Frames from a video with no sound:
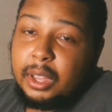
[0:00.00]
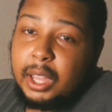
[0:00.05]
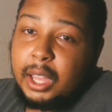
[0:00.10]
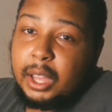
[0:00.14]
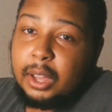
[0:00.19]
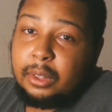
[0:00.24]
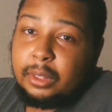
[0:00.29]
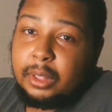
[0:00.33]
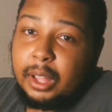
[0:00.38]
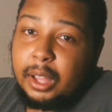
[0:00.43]

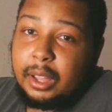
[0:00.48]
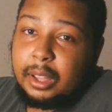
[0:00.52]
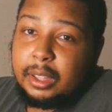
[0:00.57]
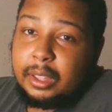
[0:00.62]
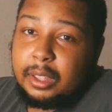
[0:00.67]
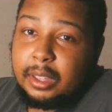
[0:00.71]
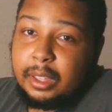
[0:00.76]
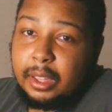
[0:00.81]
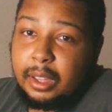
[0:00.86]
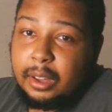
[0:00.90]

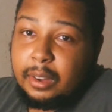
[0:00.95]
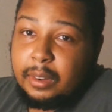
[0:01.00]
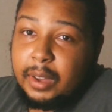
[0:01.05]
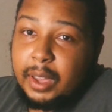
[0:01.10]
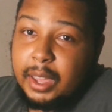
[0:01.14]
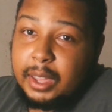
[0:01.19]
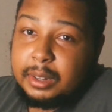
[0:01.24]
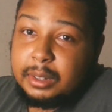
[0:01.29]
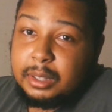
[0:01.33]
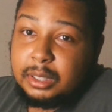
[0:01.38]

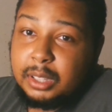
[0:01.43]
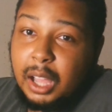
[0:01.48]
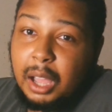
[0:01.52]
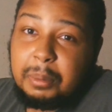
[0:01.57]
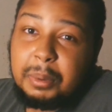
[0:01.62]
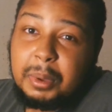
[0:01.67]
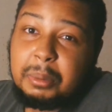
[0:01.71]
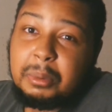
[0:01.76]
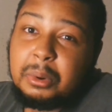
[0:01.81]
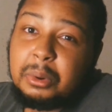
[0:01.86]
And a lot
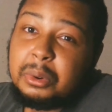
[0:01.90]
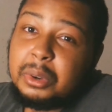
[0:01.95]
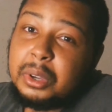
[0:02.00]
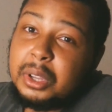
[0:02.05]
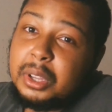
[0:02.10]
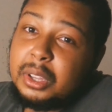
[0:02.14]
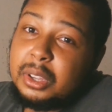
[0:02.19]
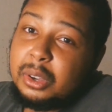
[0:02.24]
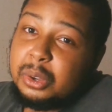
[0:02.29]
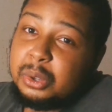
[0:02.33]
of people
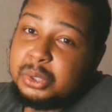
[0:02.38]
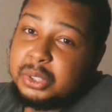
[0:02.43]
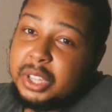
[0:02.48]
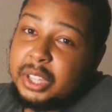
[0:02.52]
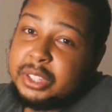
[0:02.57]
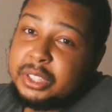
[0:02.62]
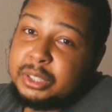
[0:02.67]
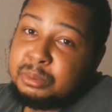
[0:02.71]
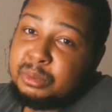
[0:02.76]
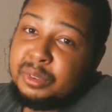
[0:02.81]
will
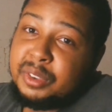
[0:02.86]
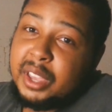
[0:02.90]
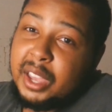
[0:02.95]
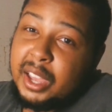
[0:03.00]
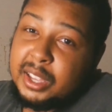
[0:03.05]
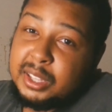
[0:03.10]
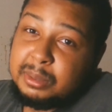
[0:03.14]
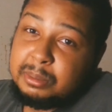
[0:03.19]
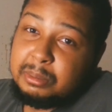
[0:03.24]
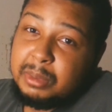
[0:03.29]
say this movie
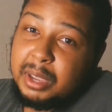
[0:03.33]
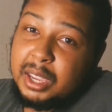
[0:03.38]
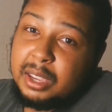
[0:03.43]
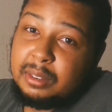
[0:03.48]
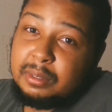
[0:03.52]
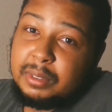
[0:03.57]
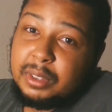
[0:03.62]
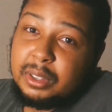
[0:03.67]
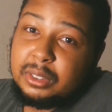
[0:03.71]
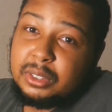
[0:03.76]
has
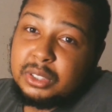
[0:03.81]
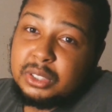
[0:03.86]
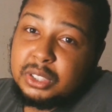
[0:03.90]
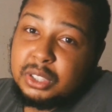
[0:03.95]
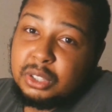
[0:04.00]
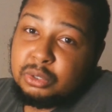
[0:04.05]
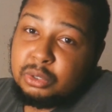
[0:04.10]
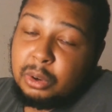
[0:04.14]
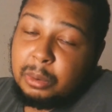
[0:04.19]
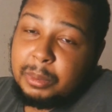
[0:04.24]
main villain
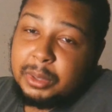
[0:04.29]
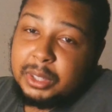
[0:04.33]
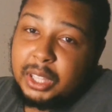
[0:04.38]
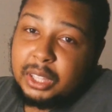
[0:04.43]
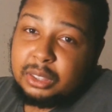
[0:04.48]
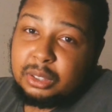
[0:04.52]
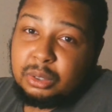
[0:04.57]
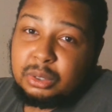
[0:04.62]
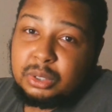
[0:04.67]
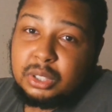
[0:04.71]
syndrome and
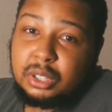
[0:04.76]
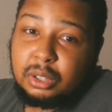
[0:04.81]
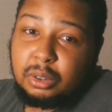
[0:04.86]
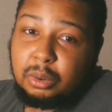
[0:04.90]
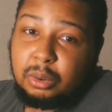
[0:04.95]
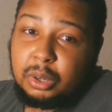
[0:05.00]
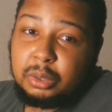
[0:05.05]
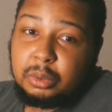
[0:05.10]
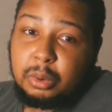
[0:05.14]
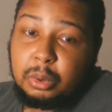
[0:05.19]
that there's
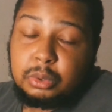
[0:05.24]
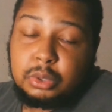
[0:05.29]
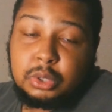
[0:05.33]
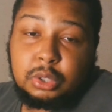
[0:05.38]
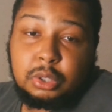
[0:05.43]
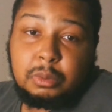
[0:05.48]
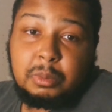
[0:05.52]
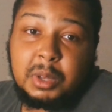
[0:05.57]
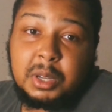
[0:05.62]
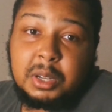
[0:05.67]
quote unquote
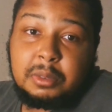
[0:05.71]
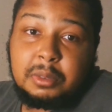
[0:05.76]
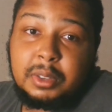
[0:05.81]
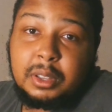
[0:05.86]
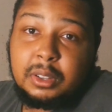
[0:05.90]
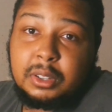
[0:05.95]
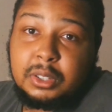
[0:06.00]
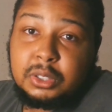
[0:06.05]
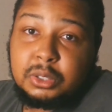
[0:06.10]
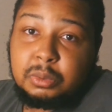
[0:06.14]
too many
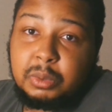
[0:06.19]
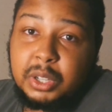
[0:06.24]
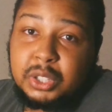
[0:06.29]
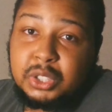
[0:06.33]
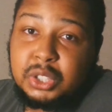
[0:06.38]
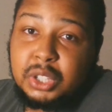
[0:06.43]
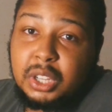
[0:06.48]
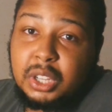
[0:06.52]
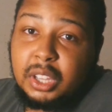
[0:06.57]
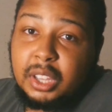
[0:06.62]
villains,
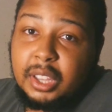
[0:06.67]
which